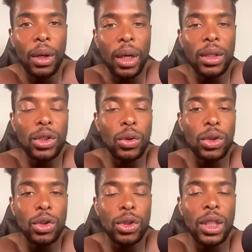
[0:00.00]
As soon
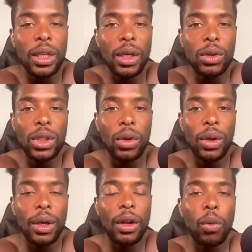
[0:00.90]
as you stuck your toe
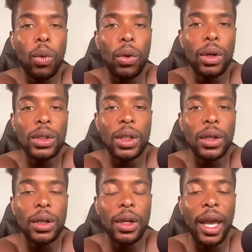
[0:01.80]
in the water,
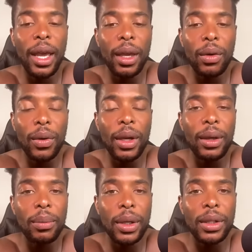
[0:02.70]
turned
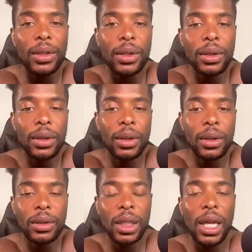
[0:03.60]
gangrene, bitch.
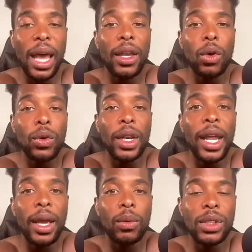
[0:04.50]
Just how your
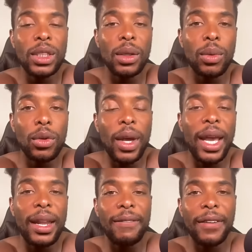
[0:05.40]
neck was sitting when you
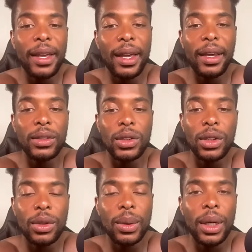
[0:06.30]
had that fake ass
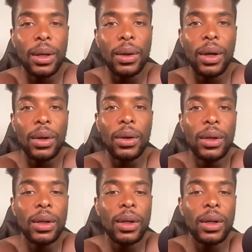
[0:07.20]
jewelry on, ho.